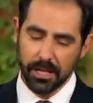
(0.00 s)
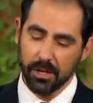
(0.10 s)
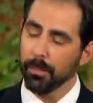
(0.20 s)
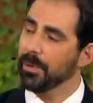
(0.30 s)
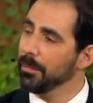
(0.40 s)

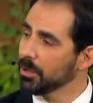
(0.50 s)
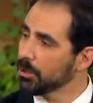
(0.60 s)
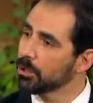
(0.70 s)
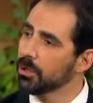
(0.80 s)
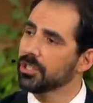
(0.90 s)
you know,
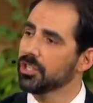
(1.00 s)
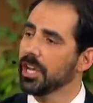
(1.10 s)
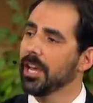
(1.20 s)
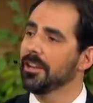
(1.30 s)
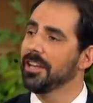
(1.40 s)
biblical
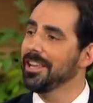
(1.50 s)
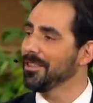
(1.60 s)
Christianity